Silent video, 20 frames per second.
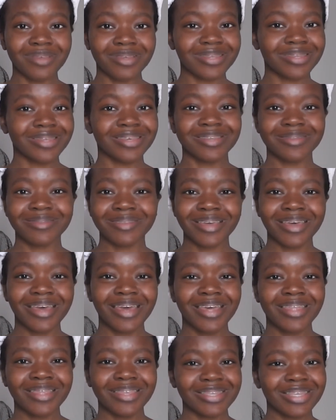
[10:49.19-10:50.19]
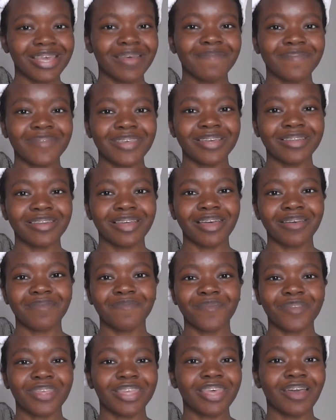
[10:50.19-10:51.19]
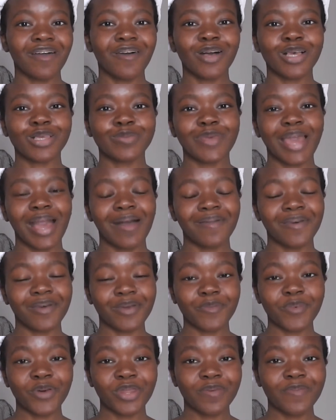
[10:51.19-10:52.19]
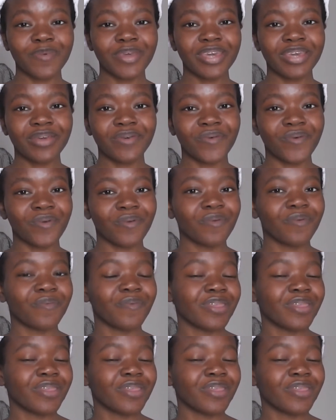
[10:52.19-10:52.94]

It's the the same thing, like whether they ask me how long I'm going to be or